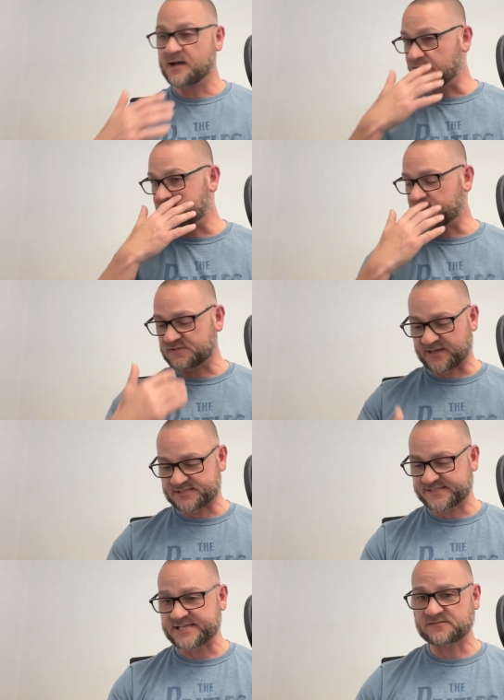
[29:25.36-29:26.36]
of
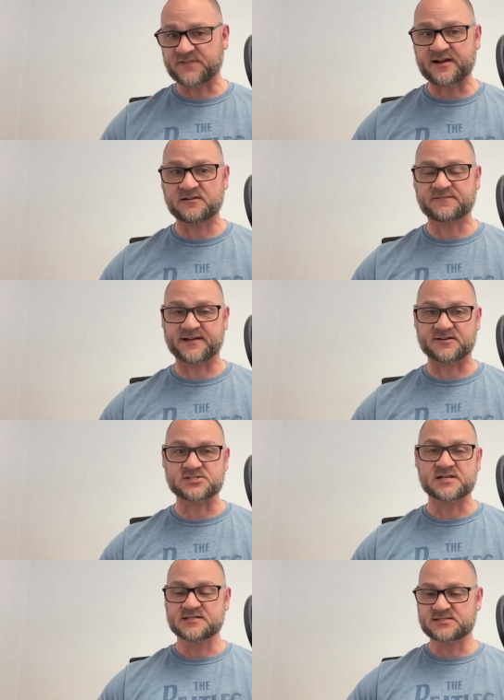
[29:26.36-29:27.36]
like six
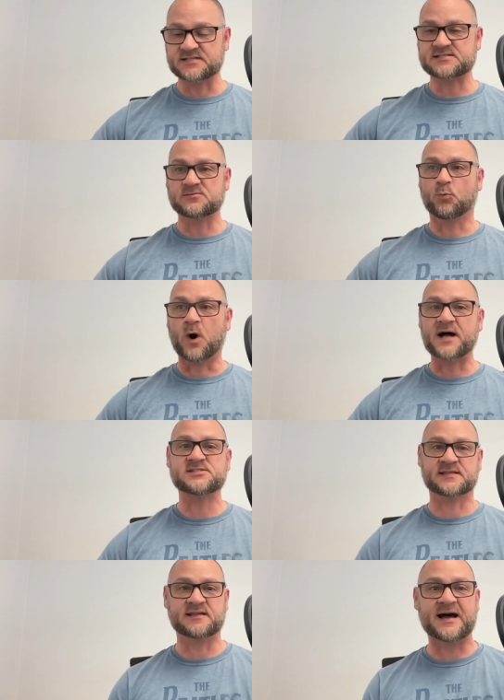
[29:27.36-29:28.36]
firefighters just
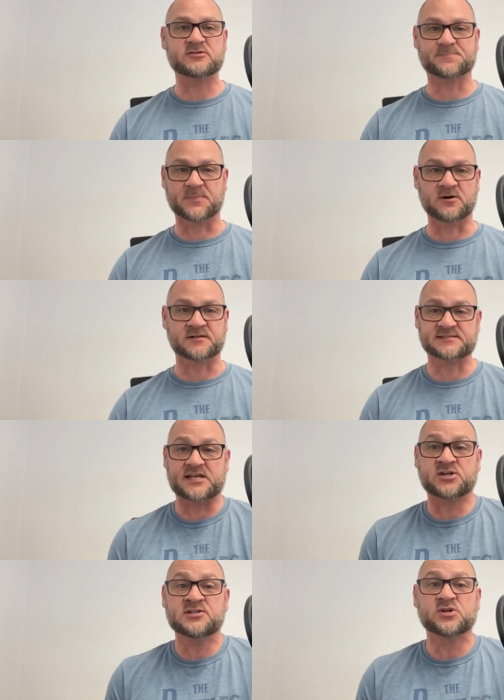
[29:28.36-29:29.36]
watching the house burn because
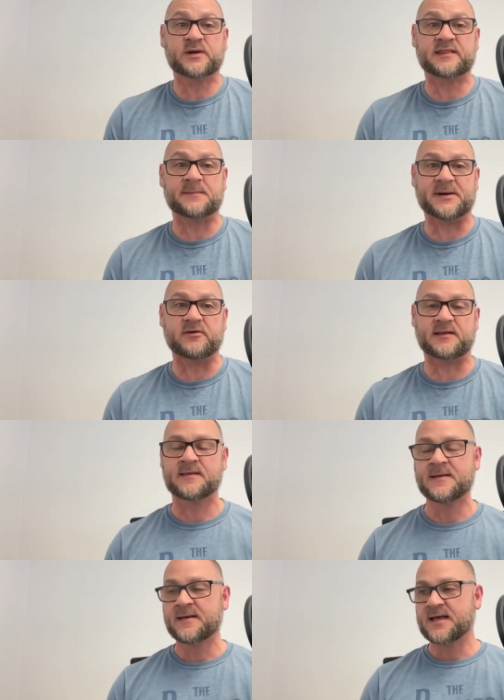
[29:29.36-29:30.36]
they couldn't do anything about it.
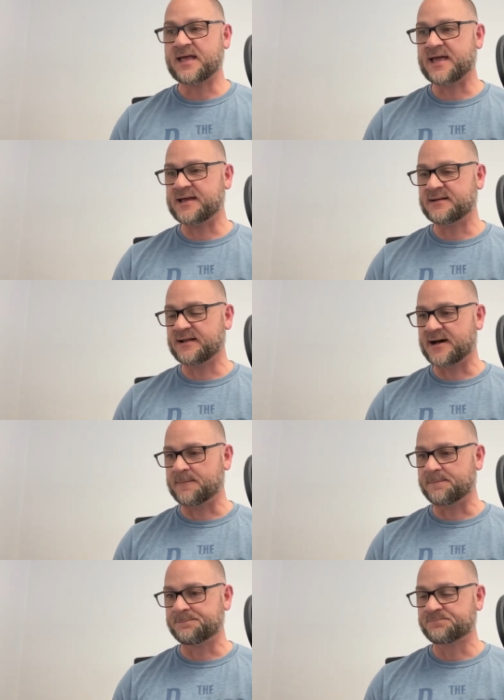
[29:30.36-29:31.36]
And,
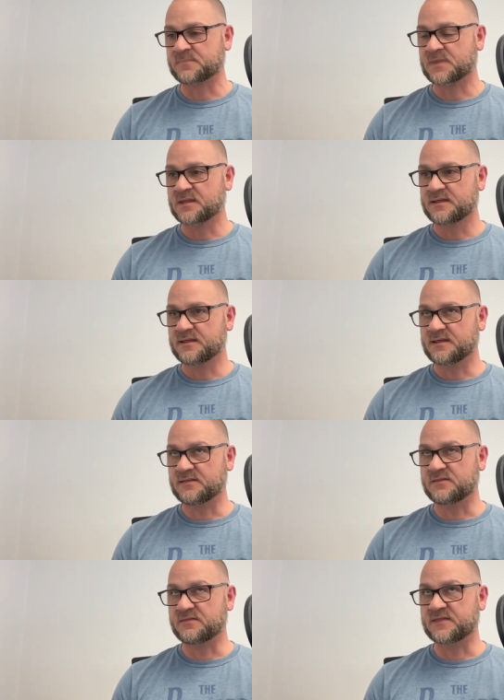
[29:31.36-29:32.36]
um,
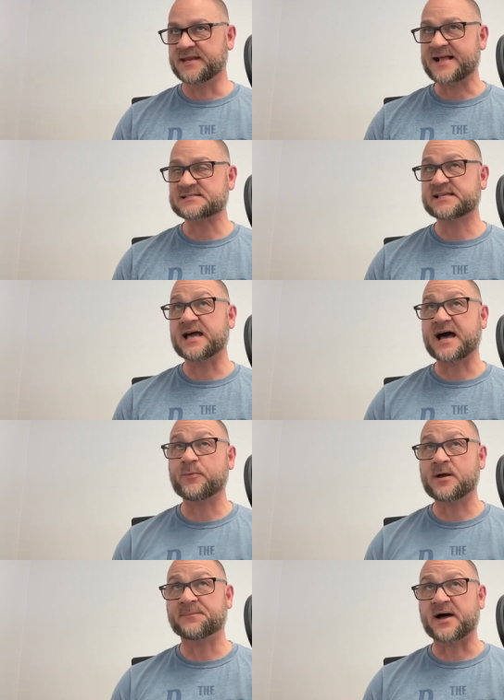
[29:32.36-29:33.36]
the next day I
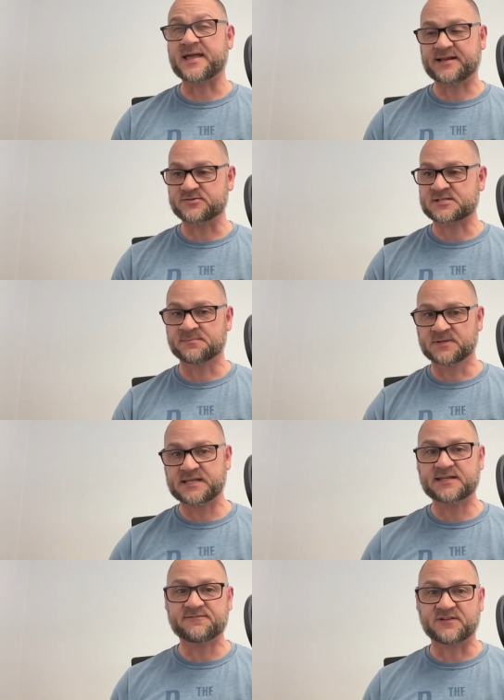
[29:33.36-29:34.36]
went by and it was
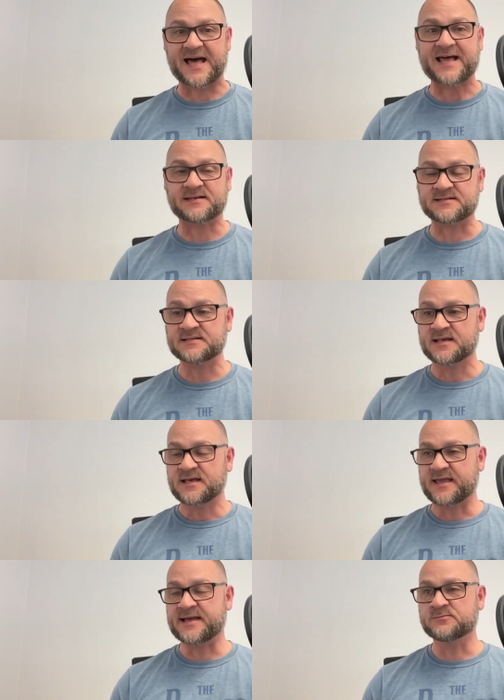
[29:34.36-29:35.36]
completely flattened.
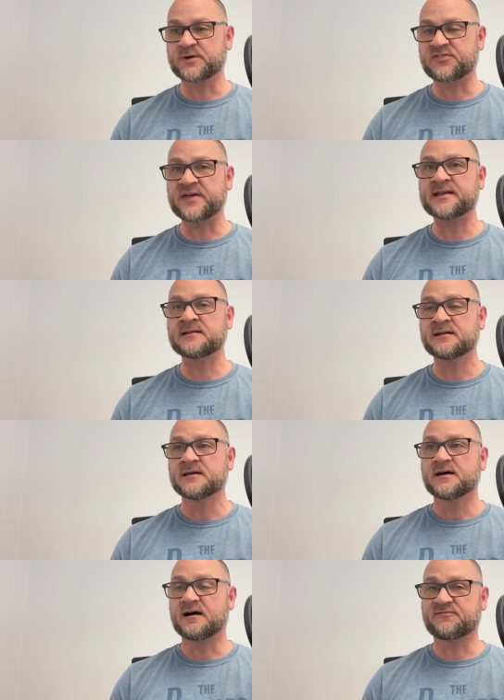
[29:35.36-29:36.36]
And within
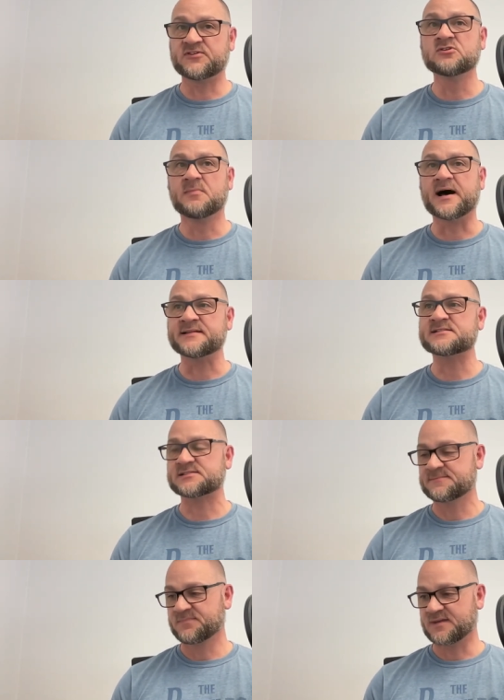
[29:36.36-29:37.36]
a few
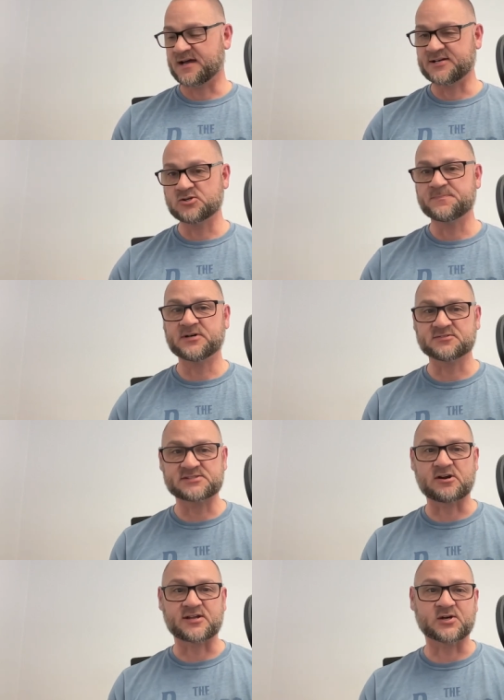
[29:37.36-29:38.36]
months, a new build
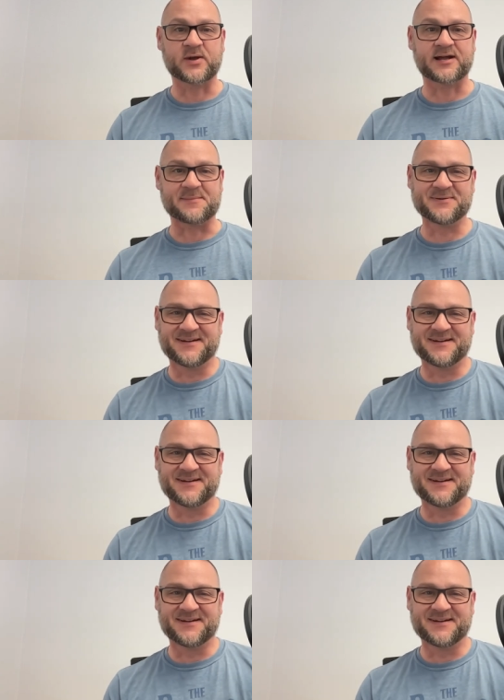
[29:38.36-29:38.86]
started going up.